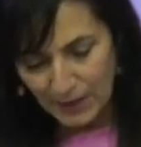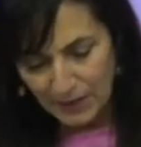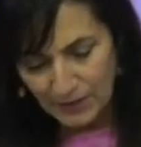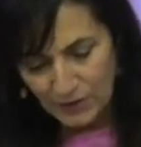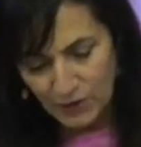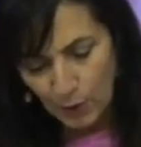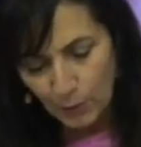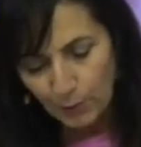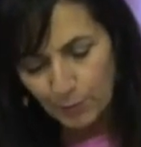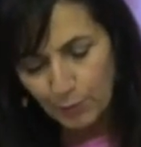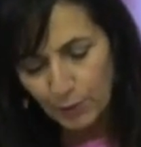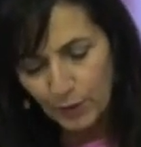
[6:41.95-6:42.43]

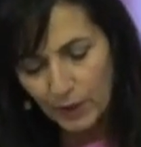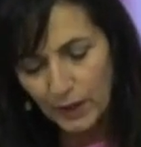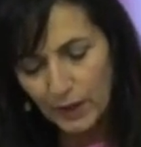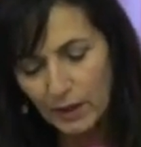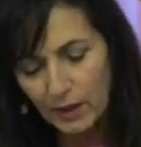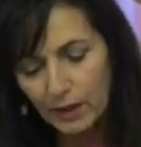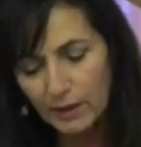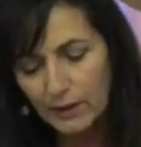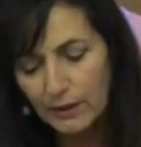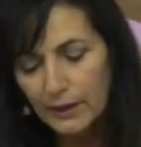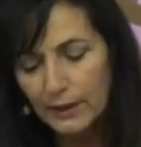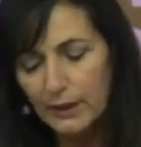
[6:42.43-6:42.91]
So
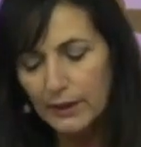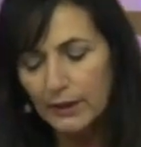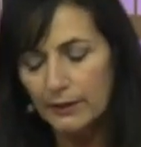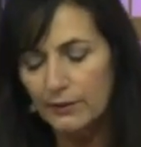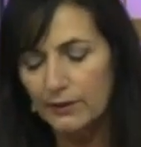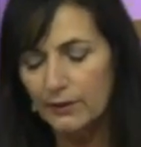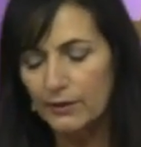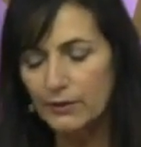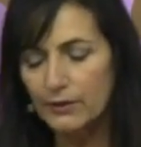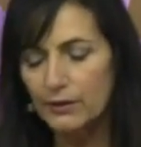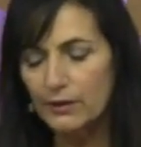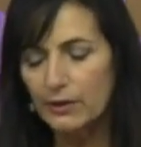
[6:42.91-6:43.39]
prayer,
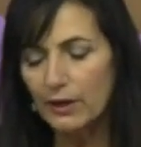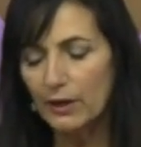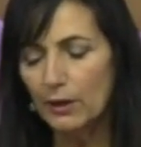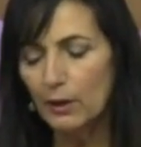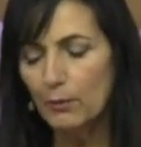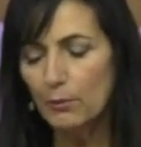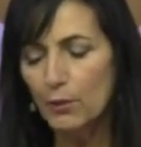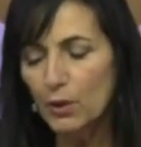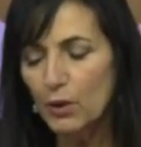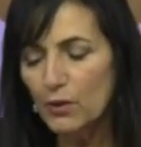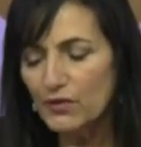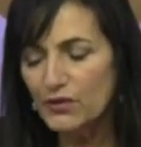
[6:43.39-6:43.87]
there, you
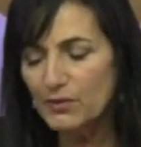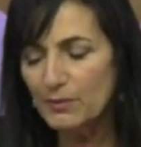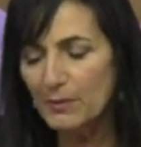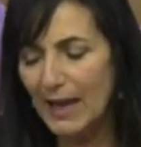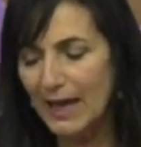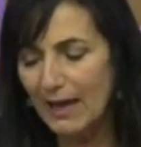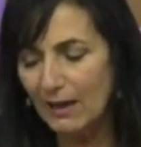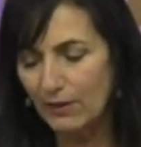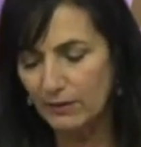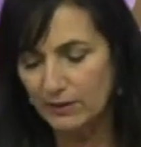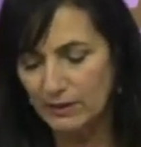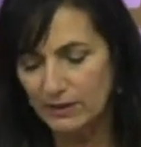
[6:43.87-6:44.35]
know, moves
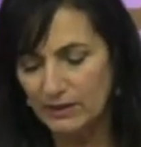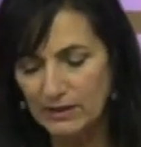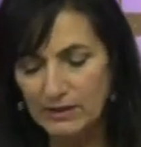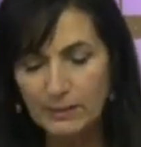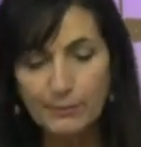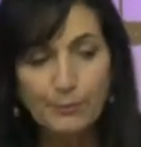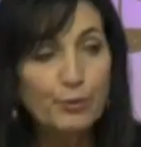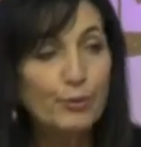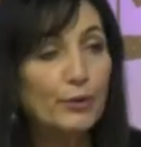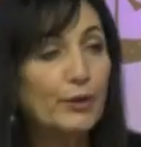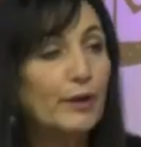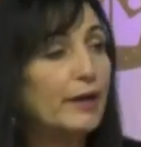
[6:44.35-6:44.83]

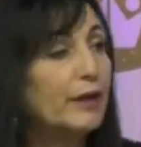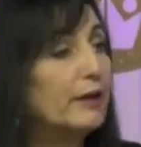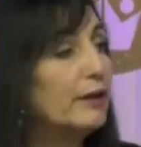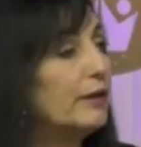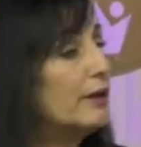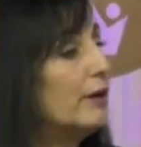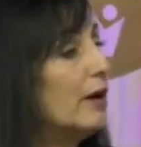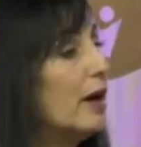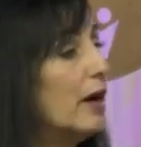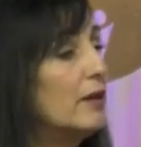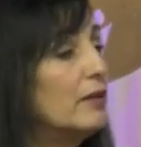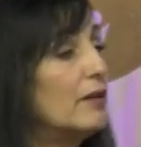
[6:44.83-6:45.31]
mountains.
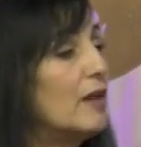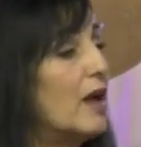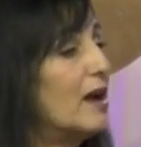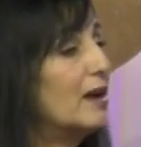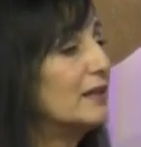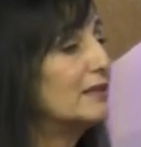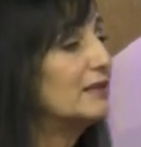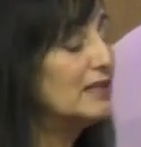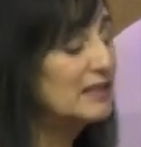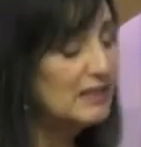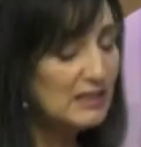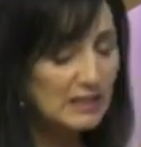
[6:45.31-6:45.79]
Prayer
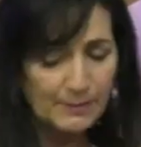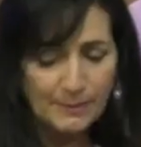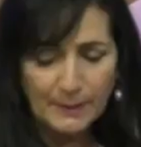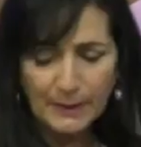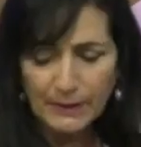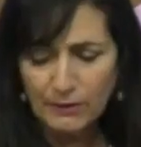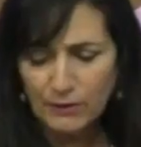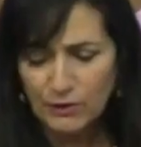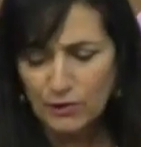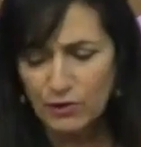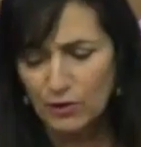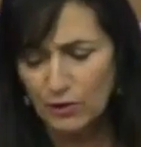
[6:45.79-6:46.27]
unlocks the
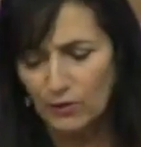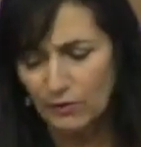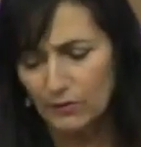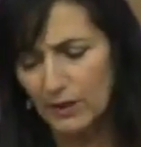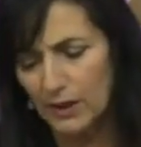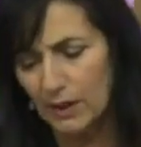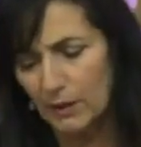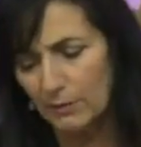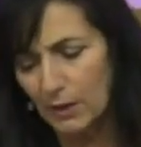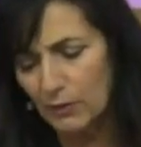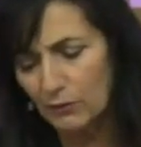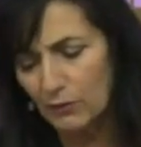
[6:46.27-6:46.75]
spiritual
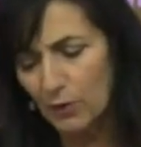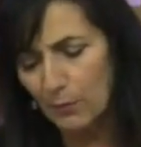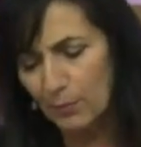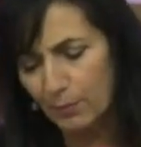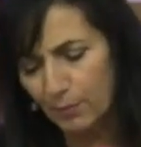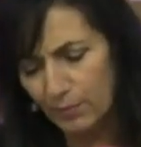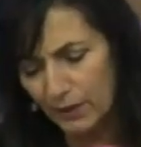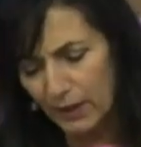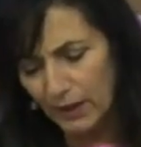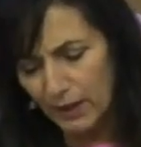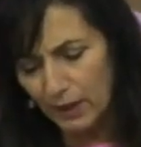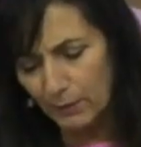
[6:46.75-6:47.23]
realm. I
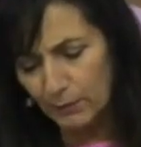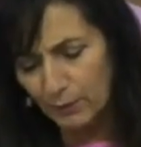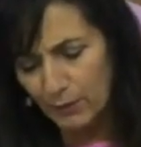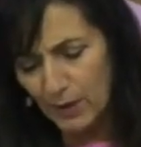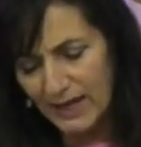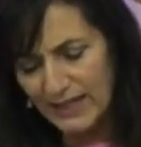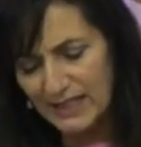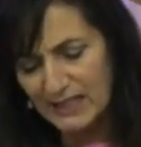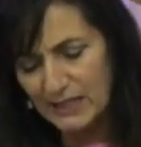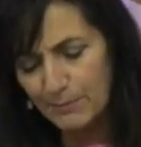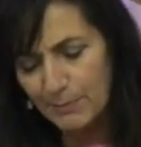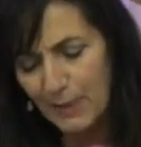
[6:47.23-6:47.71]
wrote, prayer
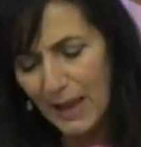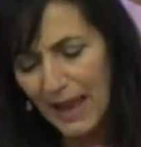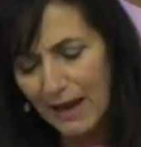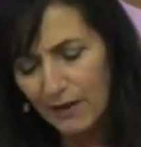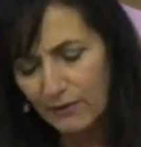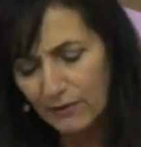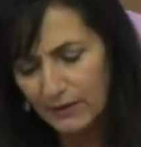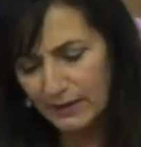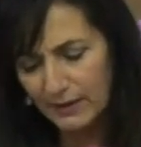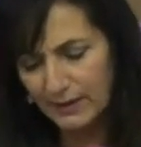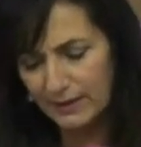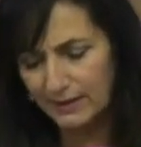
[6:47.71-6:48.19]
breaks
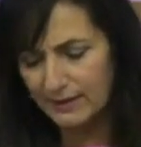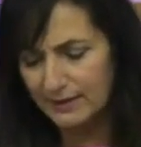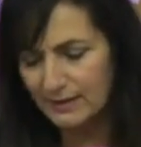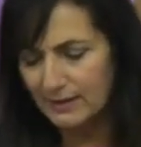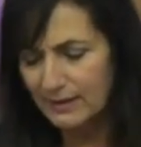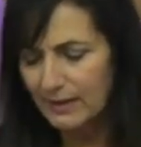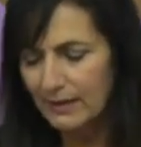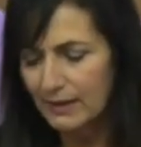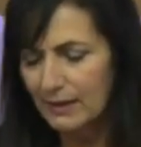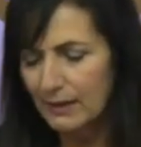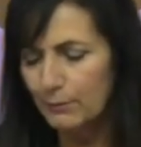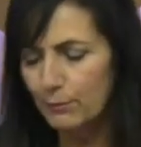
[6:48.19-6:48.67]

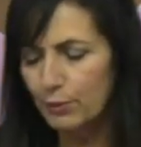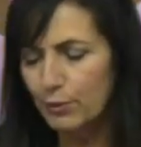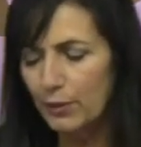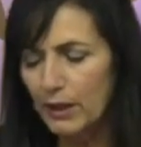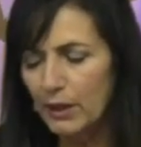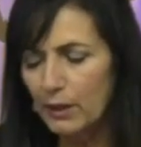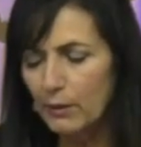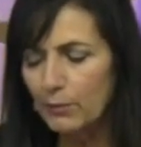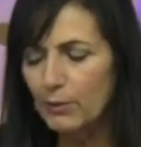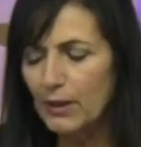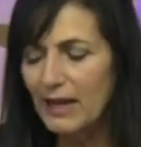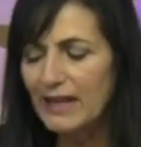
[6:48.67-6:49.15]
barrenness.
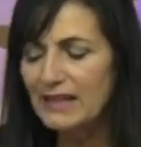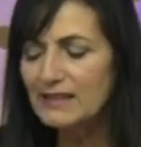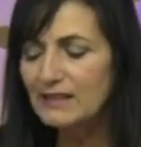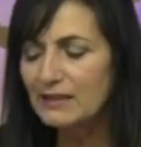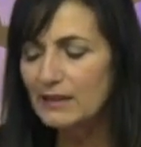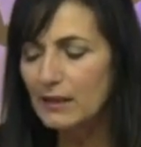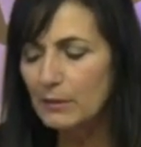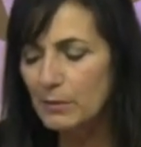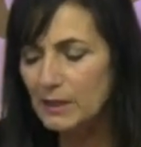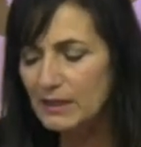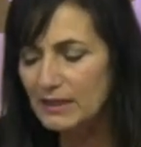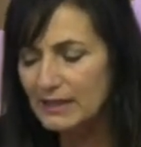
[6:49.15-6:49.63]
Prayer breaks
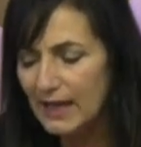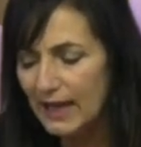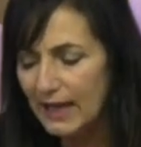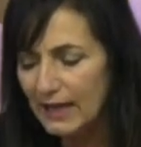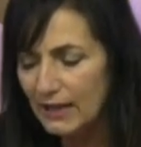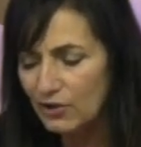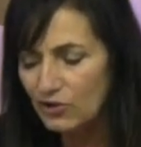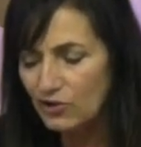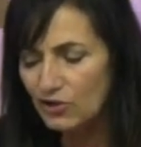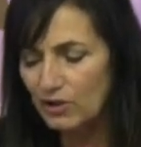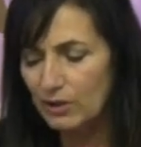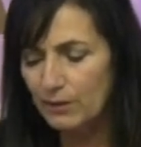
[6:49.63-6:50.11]

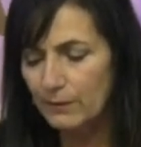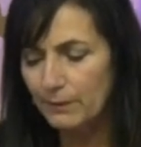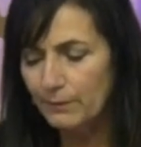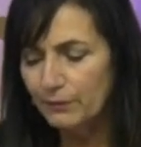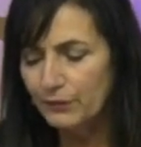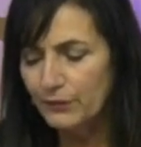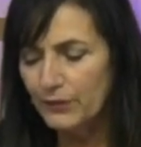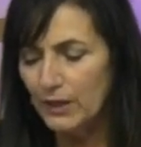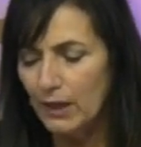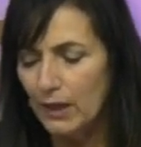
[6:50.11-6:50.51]
limitation.